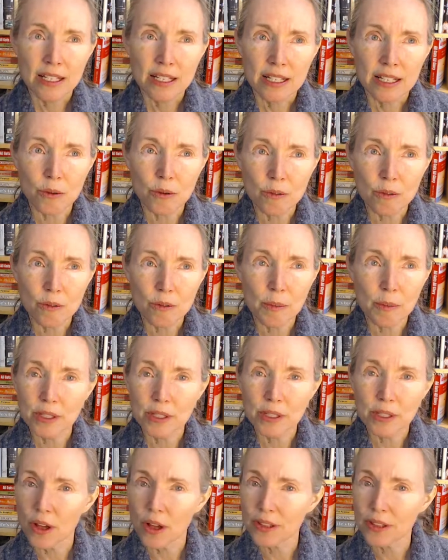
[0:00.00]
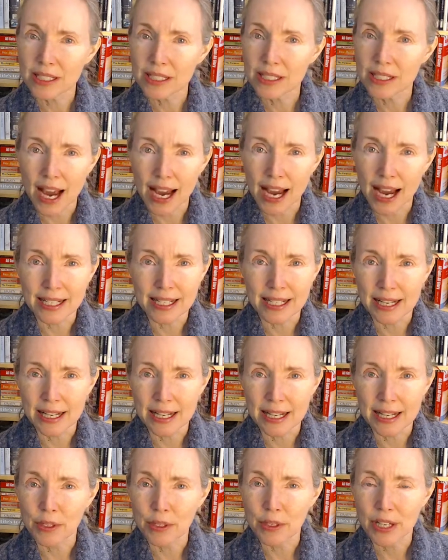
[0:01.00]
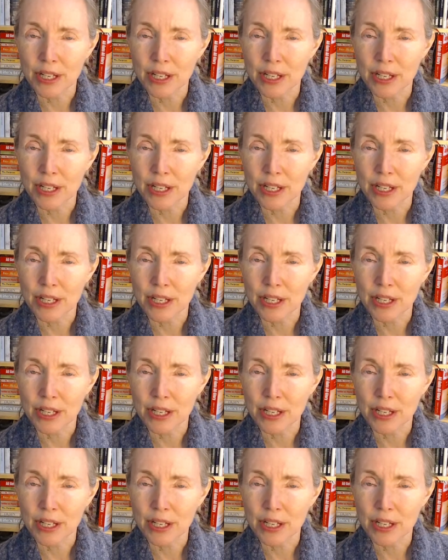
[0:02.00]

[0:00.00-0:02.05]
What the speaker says: don't quote me, it's all these 90 numbers,